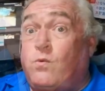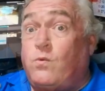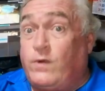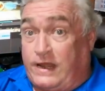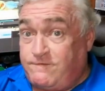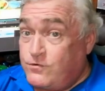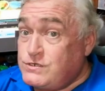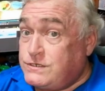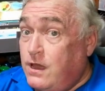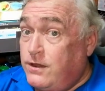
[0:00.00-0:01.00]
When I
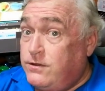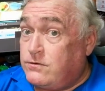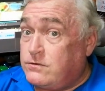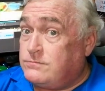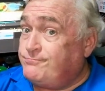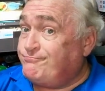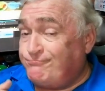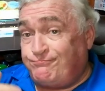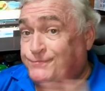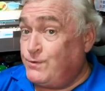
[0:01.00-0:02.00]
first got here,
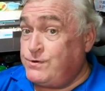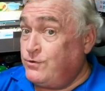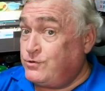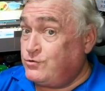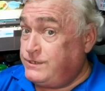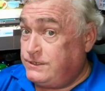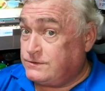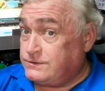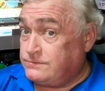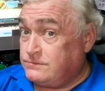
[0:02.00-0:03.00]
there were no
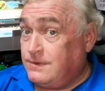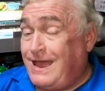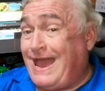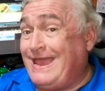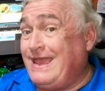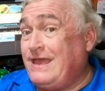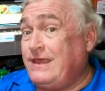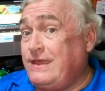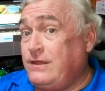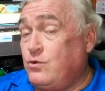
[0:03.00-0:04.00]
tortillas. I had
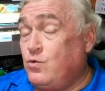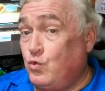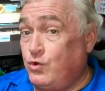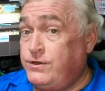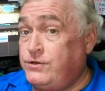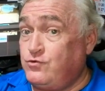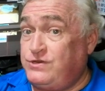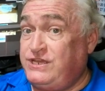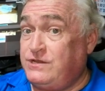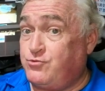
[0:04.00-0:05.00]
a wooden
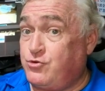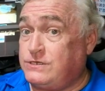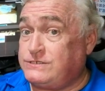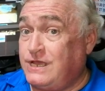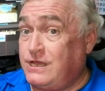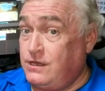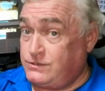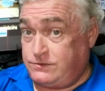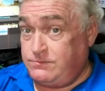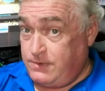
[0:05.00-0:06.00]
tortilla press
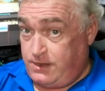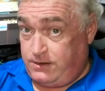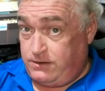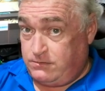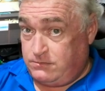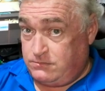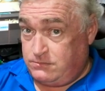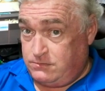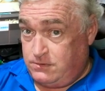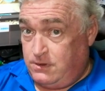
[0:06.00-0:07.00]
custom made.
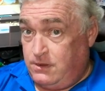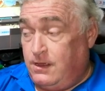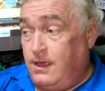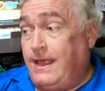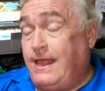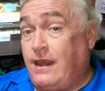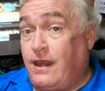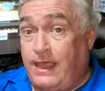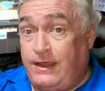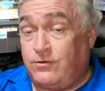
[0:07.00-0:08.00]

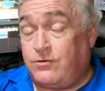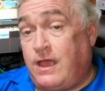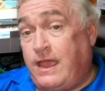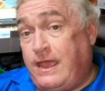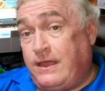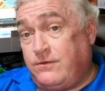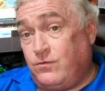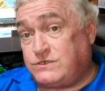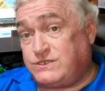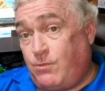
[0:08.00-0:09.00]
Later, I had a
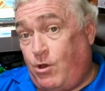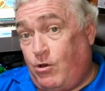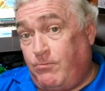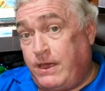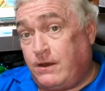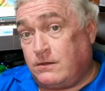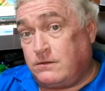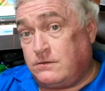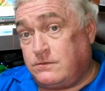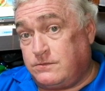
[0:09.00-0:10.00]
small metal
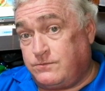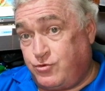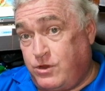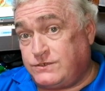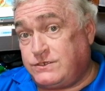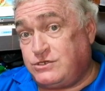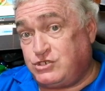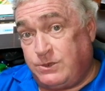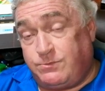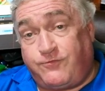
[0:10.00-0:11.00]
press
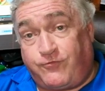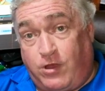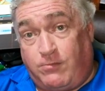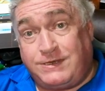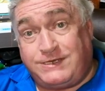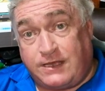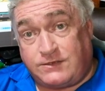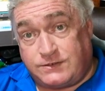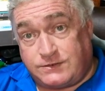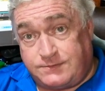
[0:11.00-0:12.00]
shipped from
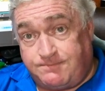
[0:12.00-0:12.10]
Texas